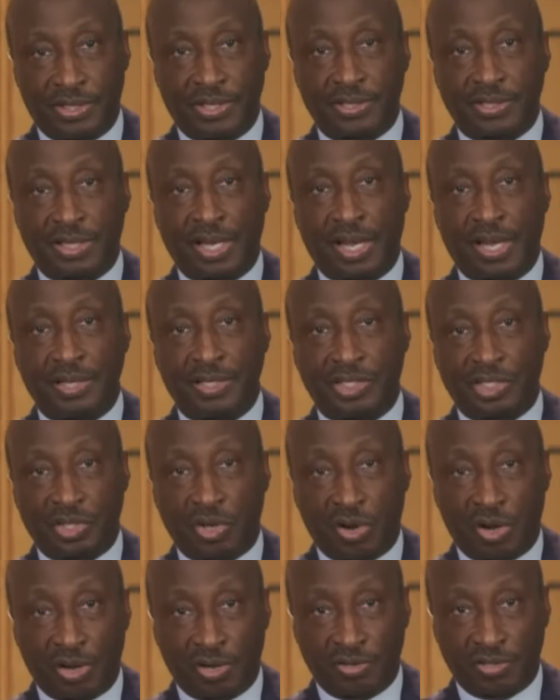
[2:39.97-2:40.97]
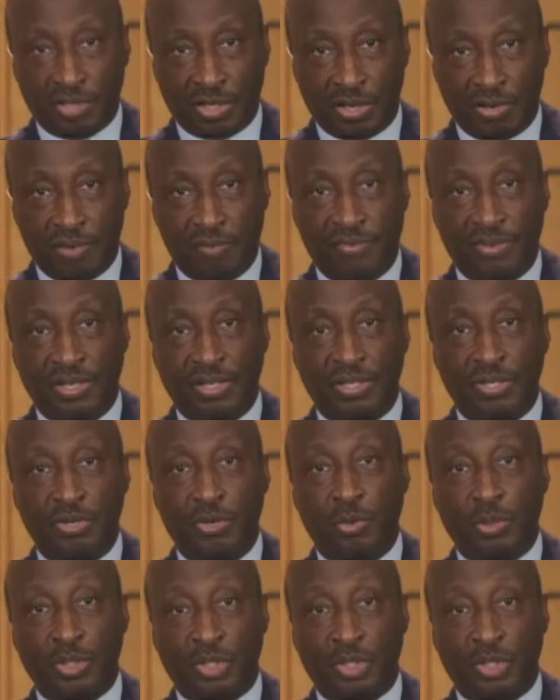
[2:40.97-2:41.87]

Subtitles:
in this case, SARS-CoV-2,